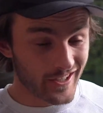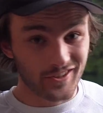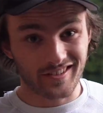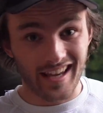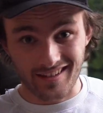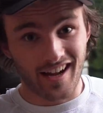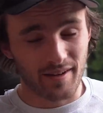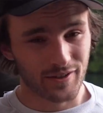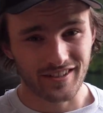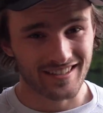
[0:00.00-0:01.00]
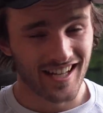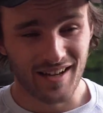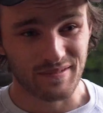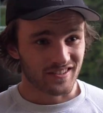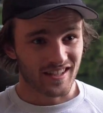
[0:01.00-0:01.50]
It just takes time. It just takes
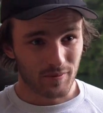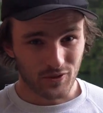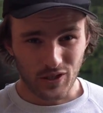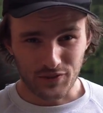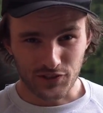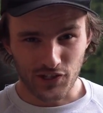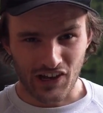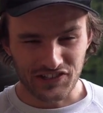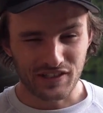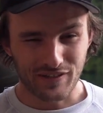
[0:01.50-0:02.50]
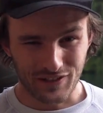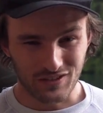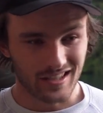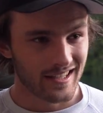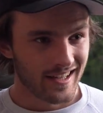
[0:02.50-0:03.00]
time. Just dipping your toe in the sauce and
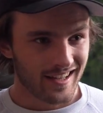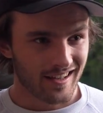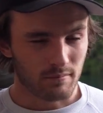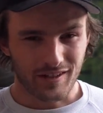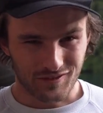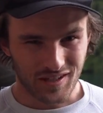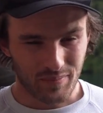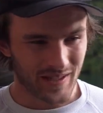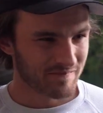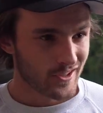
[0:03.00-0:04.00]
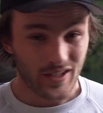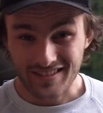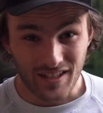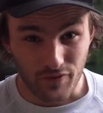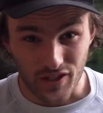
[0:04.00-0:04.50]
eventually um, it'll seep in. So that's
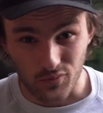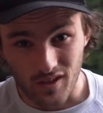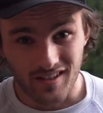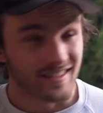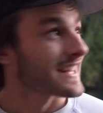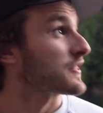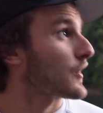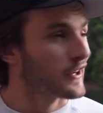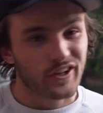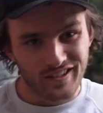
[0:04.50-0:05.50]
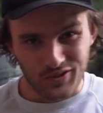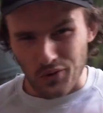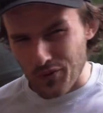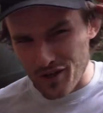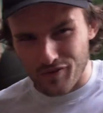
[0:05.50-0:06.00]
it for this one. It's getting dark. So
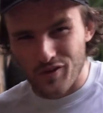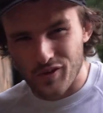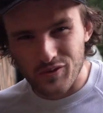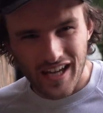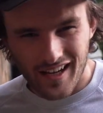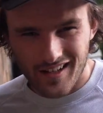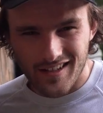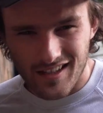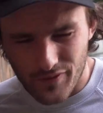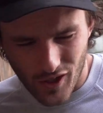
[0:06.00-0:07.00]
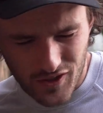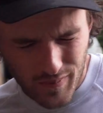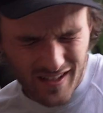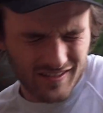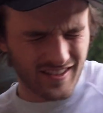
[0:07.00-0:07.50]
without further ado, take it easy. I love you,
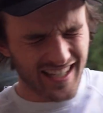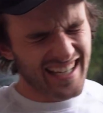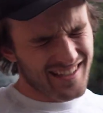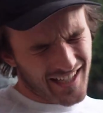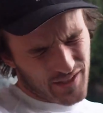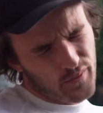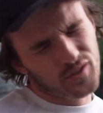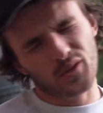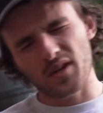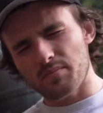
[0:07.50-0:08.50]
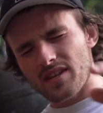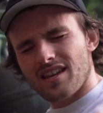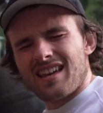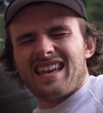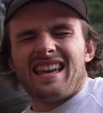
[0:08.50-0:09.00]
Godspeed, and I'll see you in the next one, which is going to be
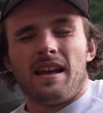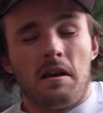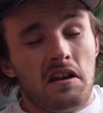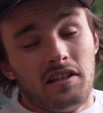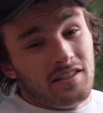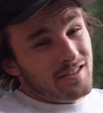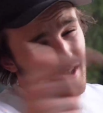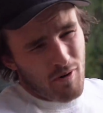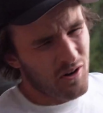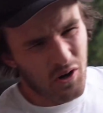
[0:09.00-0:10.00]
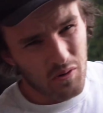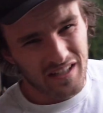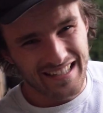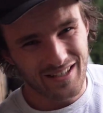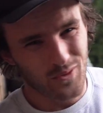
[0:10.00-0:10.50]
tomorrow
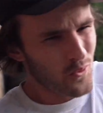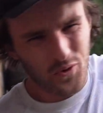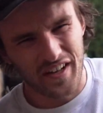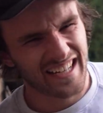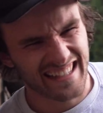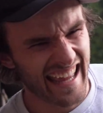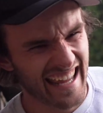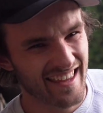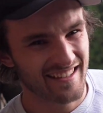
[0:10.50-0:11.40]
or the next day.